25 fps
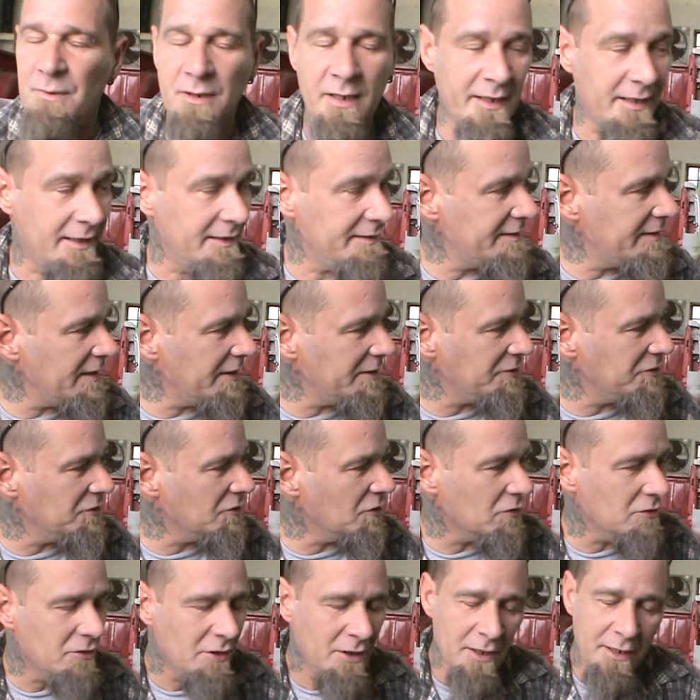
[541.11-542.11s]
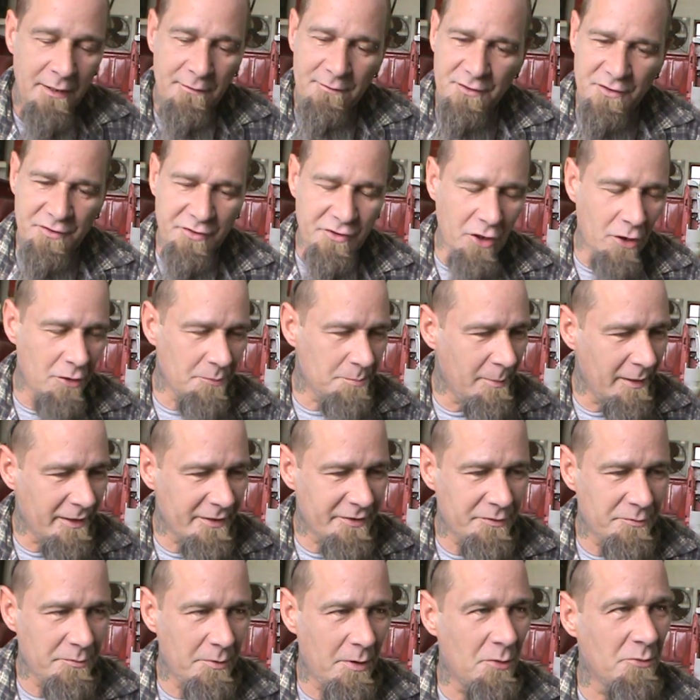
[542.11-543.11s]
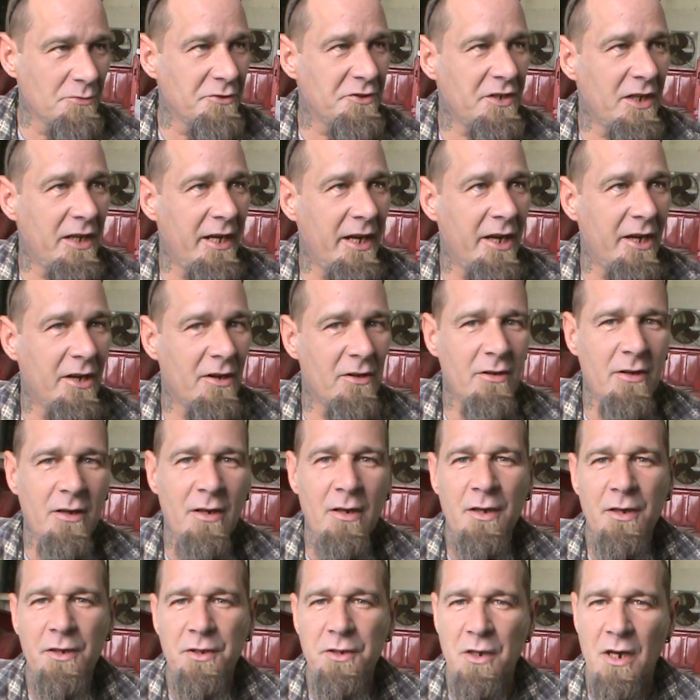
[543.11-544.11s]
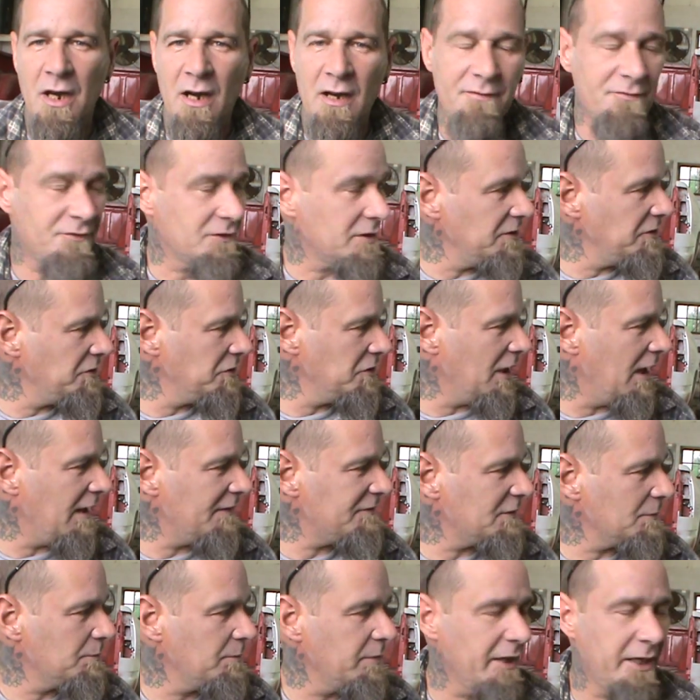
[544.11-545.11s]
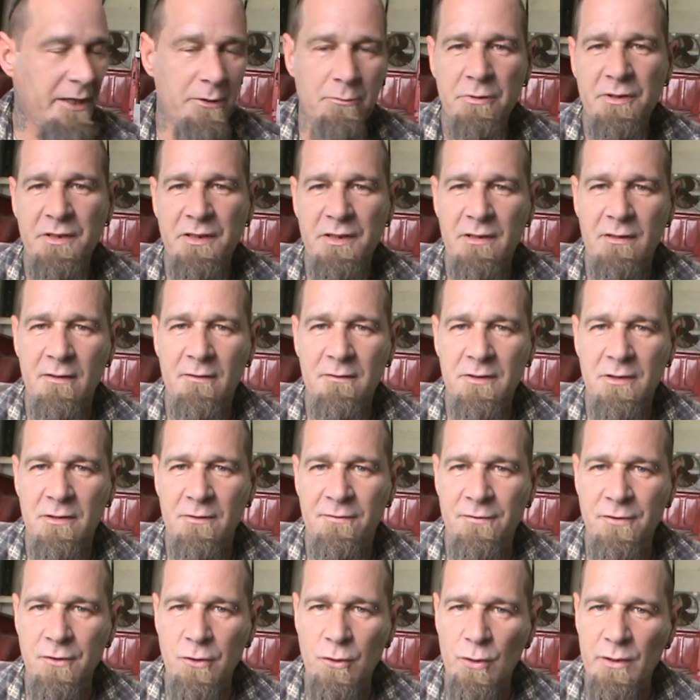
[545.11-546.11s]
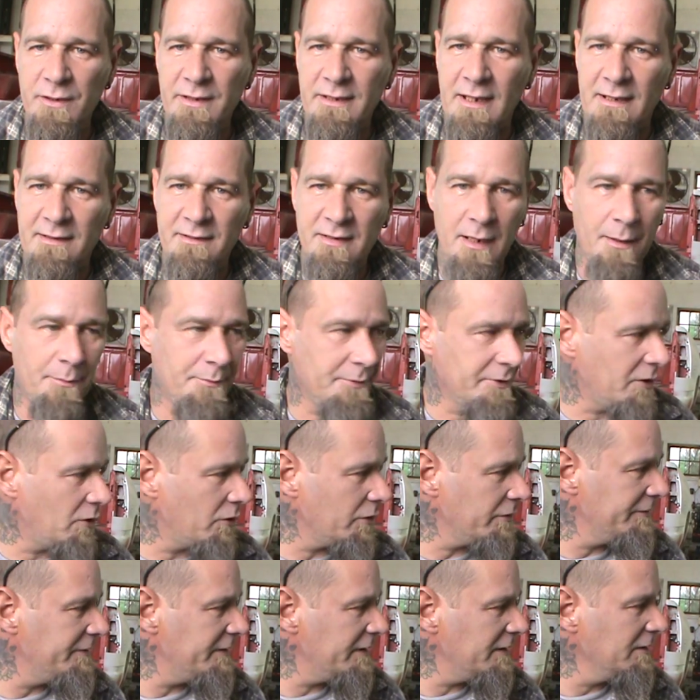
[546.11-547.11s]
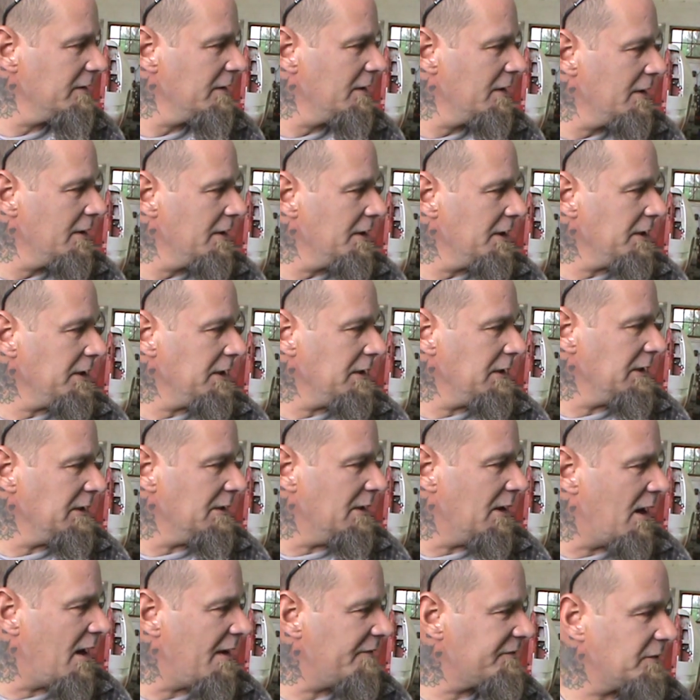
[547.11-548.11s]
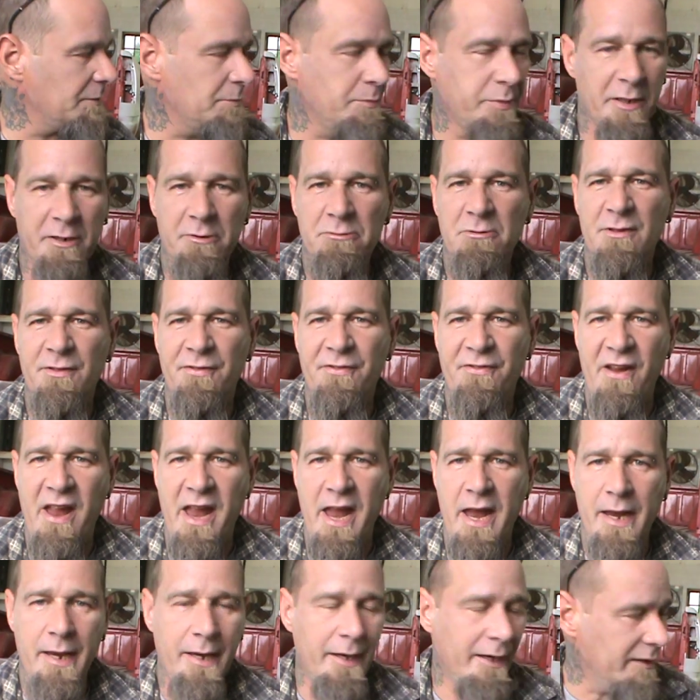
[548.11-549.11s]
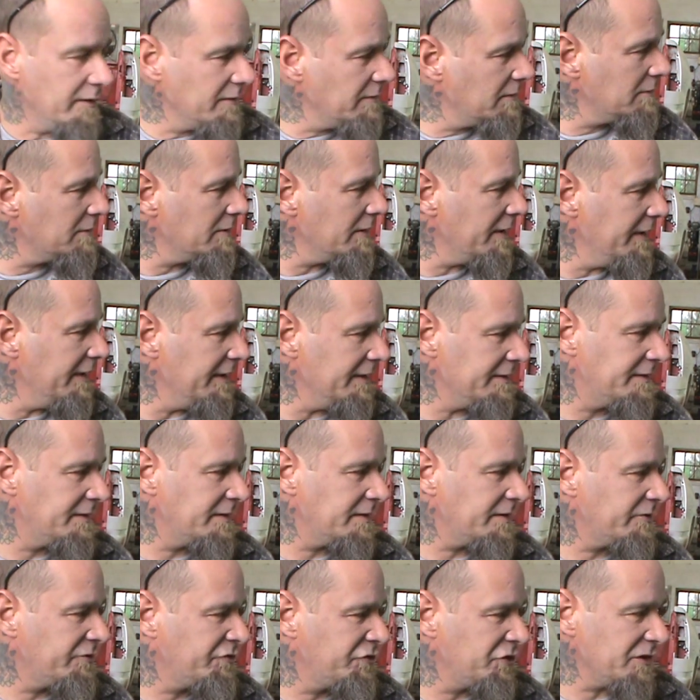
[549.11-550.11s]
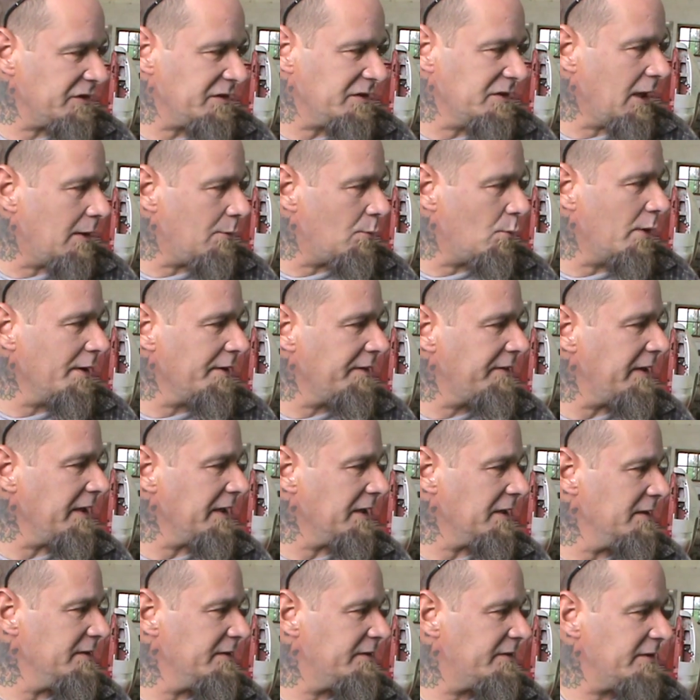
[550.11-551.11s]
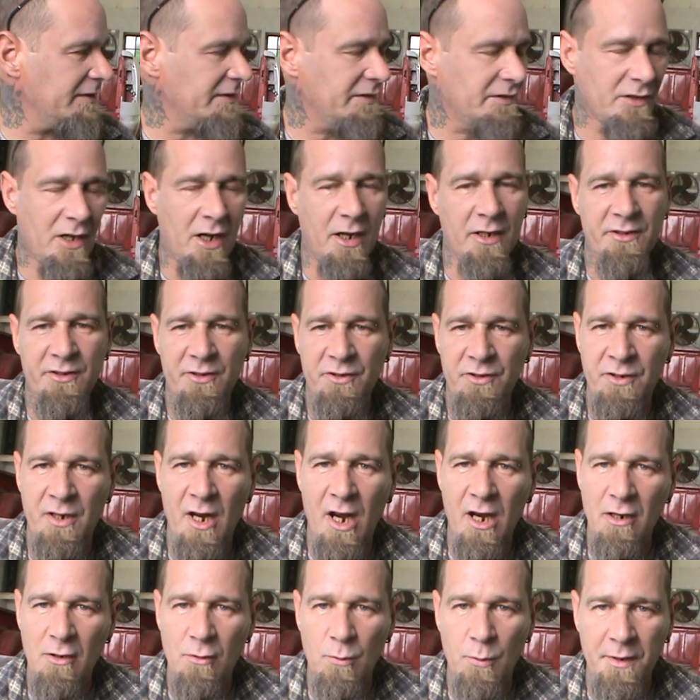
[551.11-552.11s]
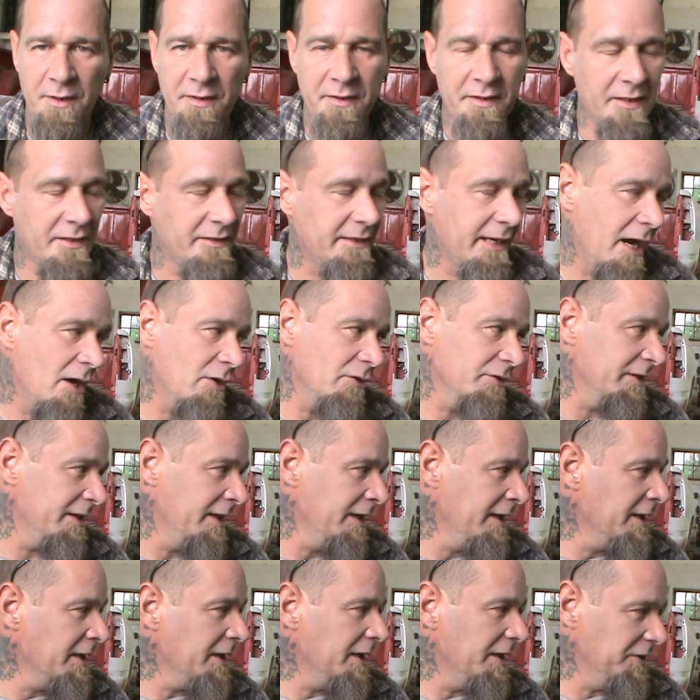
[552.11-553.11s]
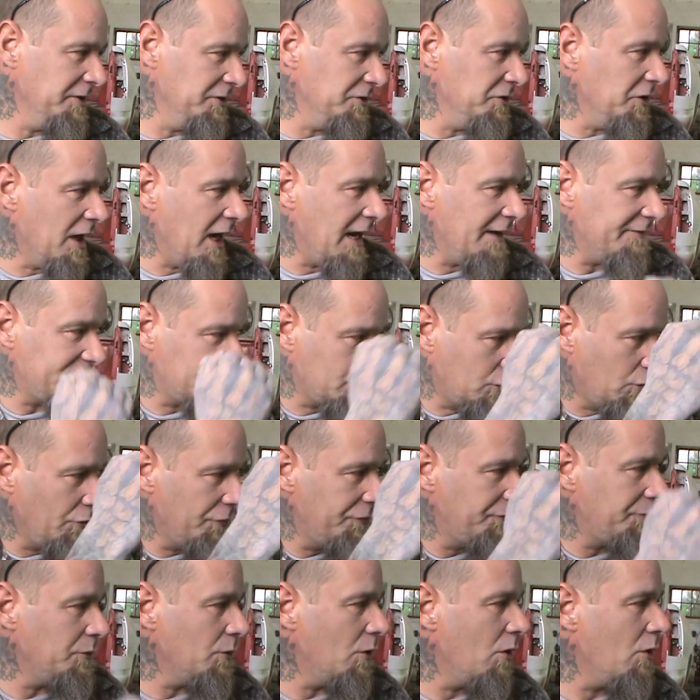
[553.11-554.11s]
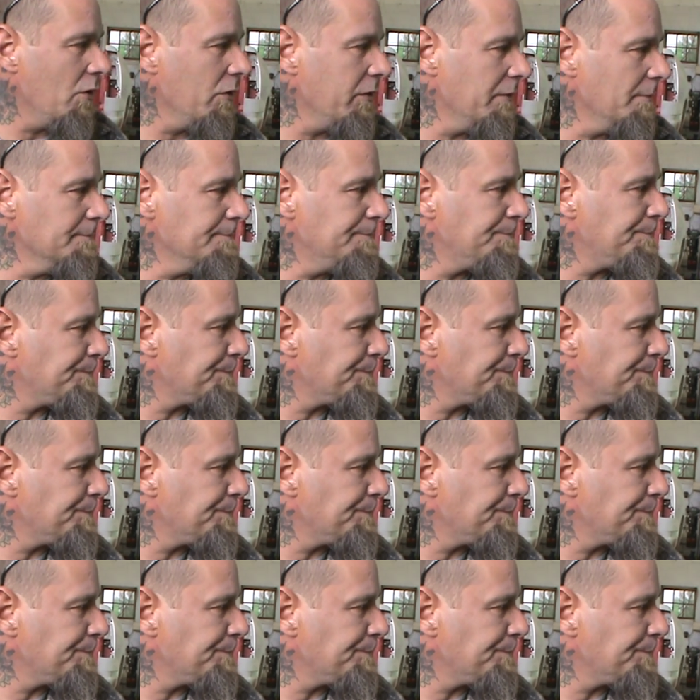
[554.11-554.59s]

Like I said, you know, you start messing around with your air, you have to play with the fluid that's coming out of it. You have to play with the fan. It's just not one thing. It's just not dial one thing down. You have to go through all of them.